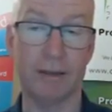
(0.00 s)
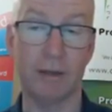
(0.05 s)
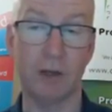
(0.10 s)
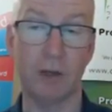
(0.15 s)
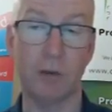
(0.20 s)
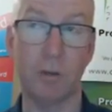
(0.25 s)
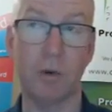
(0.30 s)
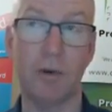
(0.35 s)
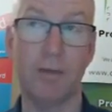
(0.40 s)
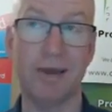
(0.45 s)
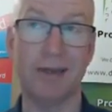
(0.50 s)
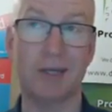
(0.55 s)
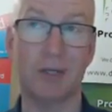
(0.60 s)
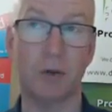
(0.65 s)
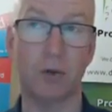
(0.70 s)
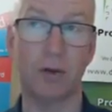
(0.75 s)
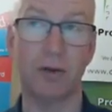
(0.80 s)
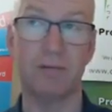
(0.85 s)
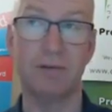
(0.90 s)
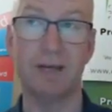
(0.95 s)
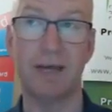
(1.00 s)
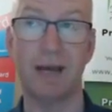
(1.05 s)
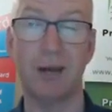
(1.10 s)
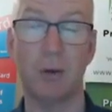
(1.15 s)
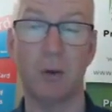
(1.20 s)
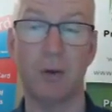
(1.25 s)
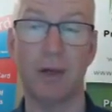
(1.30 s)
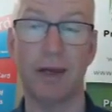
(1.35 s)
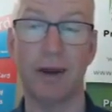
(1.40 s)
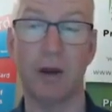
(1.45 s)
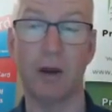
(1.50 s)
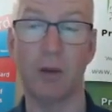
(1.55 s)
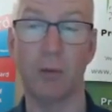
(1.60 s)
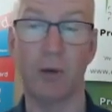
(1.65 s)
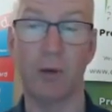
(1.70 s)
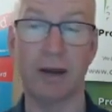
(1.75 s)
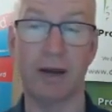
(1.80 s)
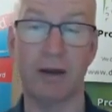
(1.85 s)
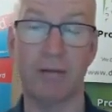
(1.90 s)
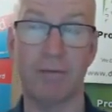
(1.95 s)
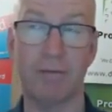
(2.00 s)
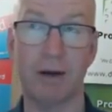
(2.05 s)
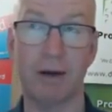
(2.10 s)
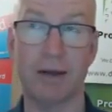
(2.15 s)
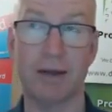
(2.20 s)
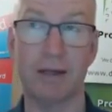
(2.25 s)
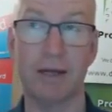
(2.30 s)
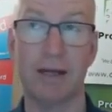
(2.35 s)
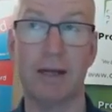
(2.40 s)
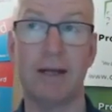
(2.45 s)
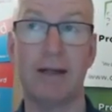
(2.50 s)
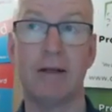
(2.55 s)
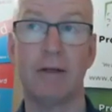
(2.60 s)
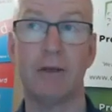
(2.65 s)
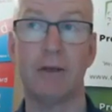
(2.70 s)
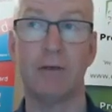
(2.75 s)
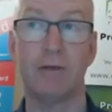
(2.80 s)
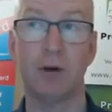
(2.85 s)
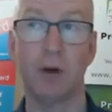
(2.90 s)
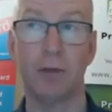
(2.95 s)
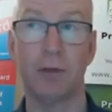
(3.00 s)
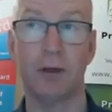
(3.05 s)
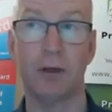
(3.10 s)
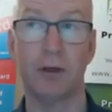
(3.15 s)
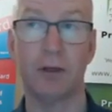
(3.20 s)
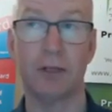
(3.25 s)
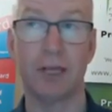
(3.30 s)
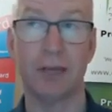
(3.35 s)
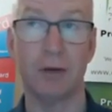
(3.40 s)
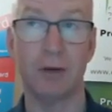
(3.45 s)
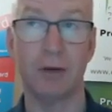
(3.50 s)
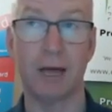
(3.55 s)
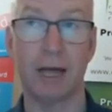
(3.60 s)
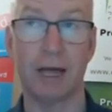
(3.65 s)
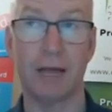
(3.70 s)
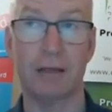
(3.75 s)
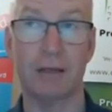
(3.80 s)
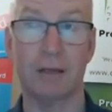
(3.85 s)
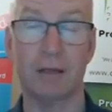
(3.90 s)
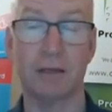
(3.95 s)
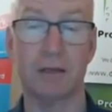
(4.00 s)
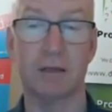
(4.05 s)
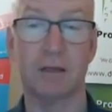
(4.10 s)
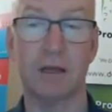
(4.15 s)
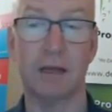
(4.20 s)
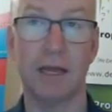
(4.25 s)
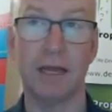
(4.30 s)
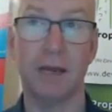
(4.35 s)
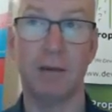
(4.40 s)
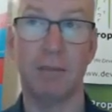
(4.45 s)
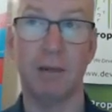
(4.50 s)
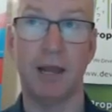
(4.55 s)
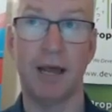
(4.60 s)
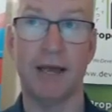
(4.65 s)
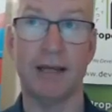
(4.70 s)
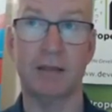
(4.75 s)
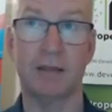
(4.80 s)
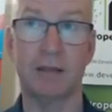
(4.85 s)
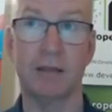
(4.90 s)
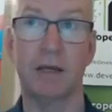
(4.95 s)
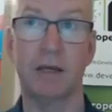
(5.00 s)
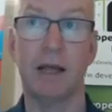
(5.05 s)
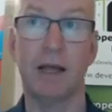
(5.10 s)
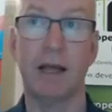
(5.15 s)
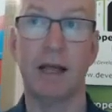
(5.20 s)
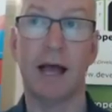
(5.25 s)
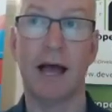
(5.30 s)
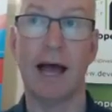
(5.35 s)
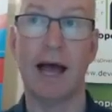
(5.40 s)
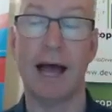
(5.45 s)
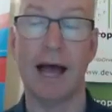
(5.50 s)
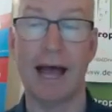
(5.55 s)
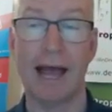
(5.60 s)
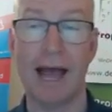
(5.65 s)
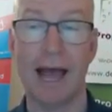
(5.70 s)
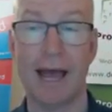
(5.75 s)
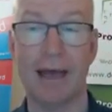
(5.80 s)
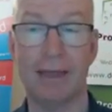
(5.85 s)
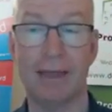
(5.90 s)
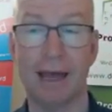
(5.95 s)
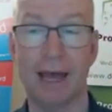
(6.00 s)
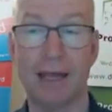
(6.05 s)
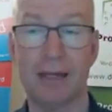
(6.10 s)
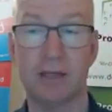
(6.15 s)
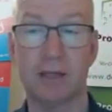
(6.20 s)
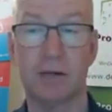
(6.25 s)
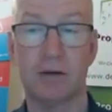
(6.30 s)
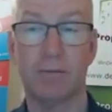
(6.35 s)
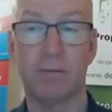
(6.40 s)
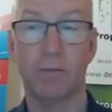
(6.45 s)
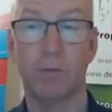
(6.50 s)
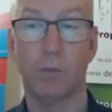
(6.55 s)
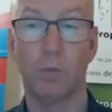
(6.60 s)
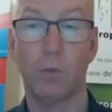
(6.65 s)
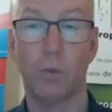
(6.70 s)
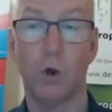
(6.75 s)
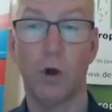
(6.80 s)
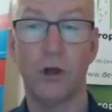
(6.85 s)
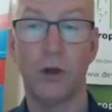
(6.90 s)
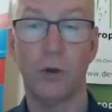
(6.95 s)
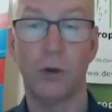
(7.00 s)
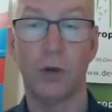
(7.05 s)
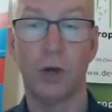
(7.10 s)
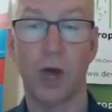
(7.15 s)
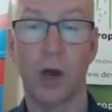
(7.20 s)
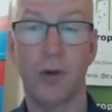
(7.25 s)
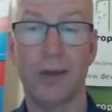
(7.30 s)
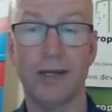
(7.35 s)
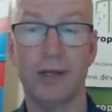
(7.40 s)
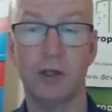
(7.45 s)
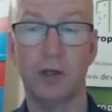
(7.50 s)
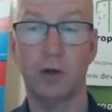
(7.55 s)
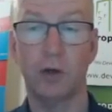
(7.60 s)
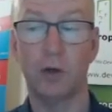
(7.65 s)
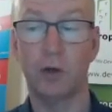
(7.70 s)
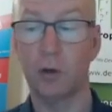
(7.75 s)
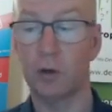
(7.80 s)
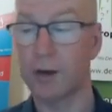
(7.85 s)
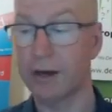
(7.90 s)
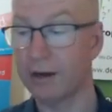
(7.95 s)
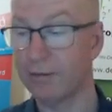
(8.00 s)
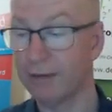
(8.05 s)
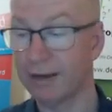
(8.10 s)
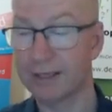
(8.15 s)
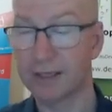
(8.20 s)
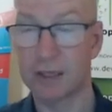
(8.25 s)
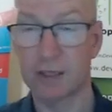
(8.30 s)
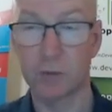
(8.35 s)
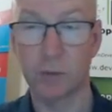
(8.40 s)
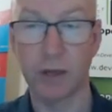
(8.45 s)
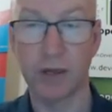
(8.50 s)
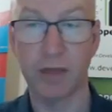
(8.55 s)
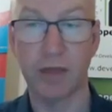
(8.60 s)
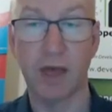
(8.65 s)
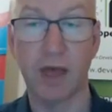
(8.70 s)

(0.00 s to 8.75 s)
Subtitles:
you want to make sure you've done all that homework up front. You've got those yield analysis in place, and that what you're going to your investors with